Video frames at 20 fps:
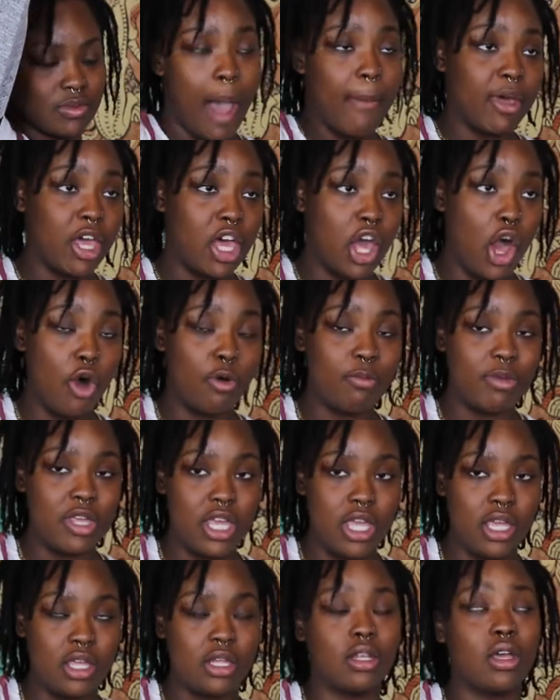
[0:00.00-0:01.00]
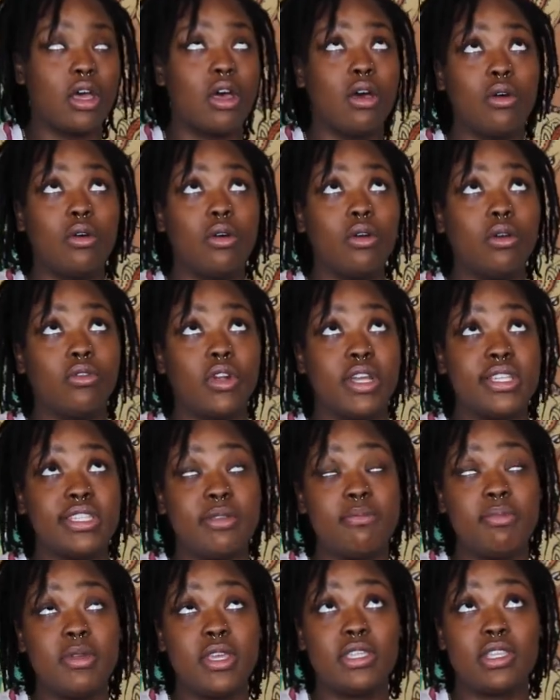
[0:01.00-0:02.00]
I'm a Kobe it. Oh,
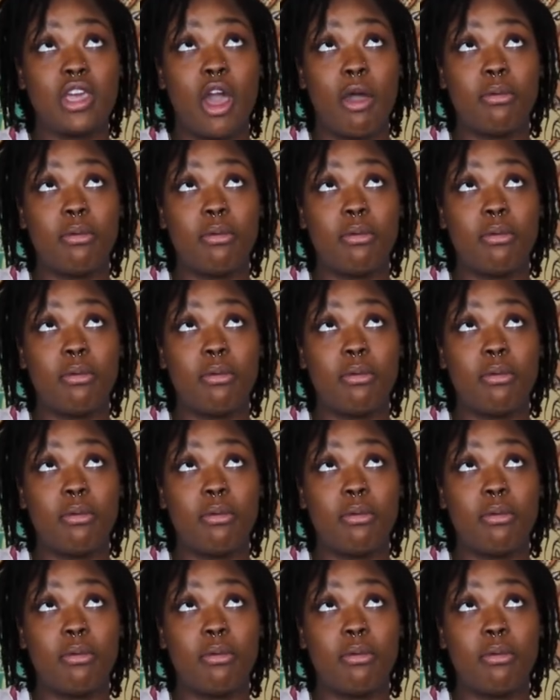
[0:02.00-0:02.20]
rest in peace,